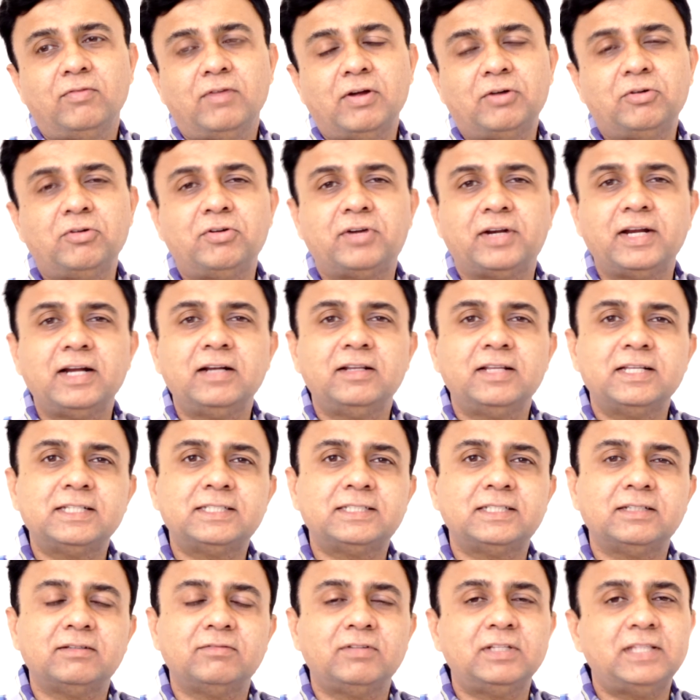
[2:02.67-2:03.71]
we have to treat
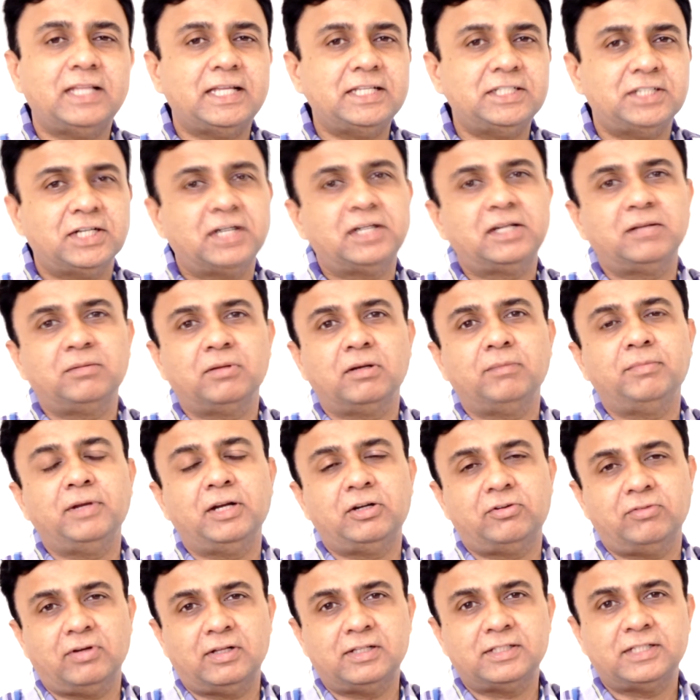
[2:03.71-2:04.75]
this with injectable
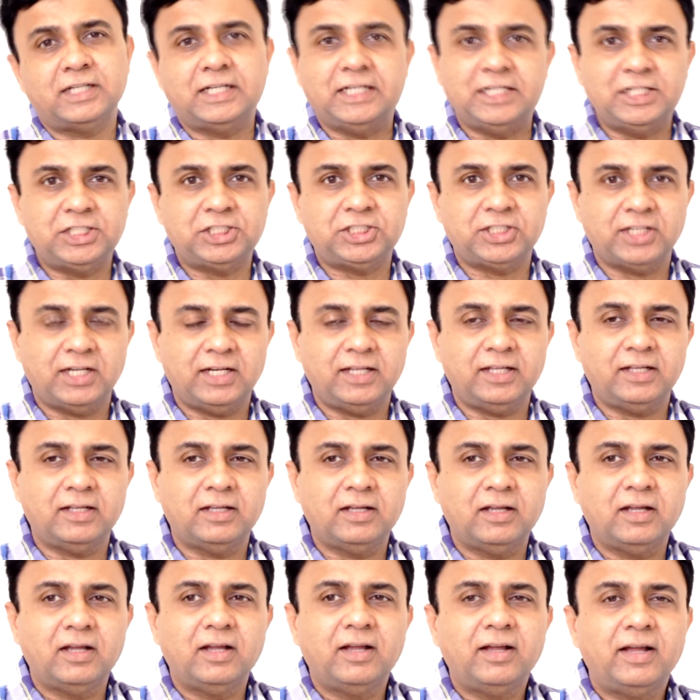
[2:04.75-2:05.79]
B12s initially
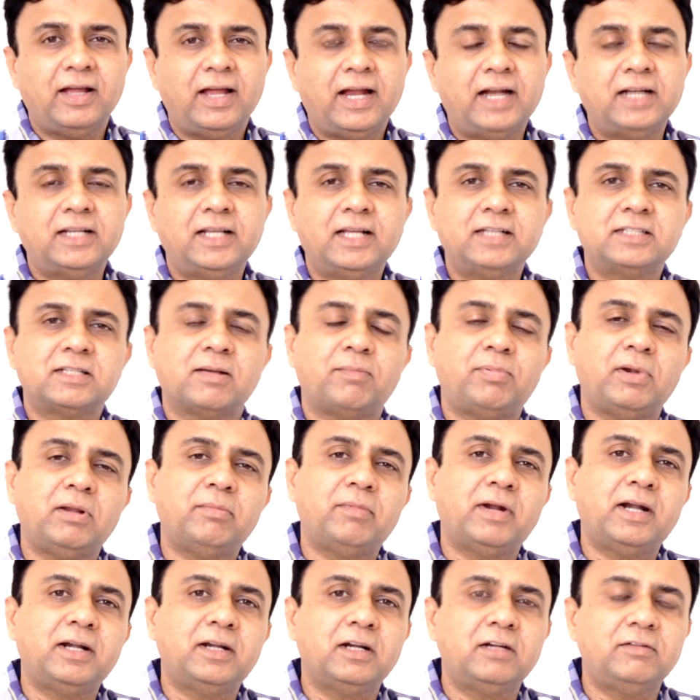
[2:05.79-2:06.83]
and then
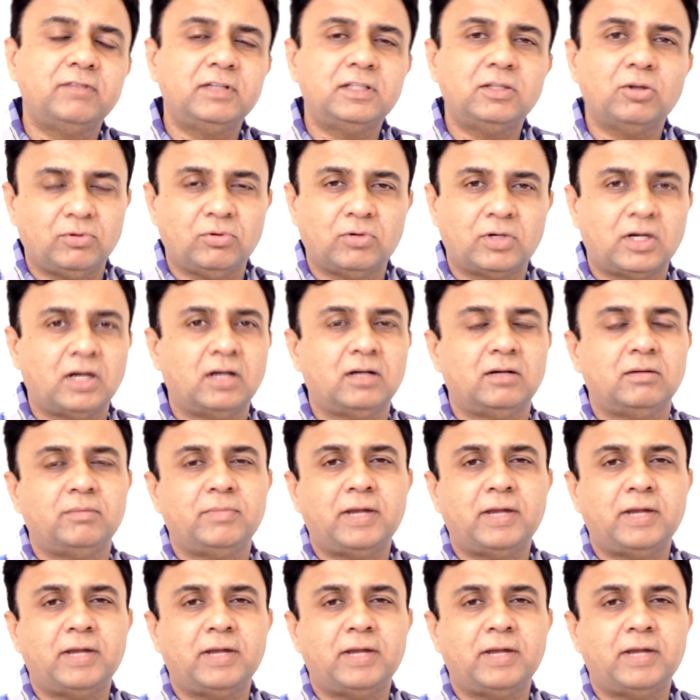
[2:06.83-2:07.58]
supplement it with oral